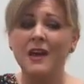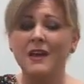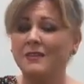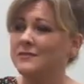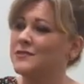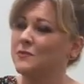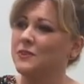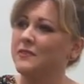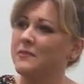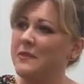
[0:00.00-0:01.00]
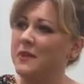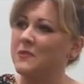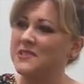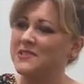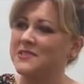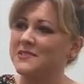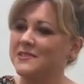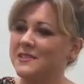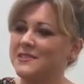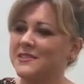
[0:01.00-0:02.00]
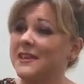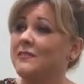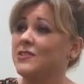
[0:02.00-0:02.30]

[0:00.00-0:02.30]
and one of the main ones is seeing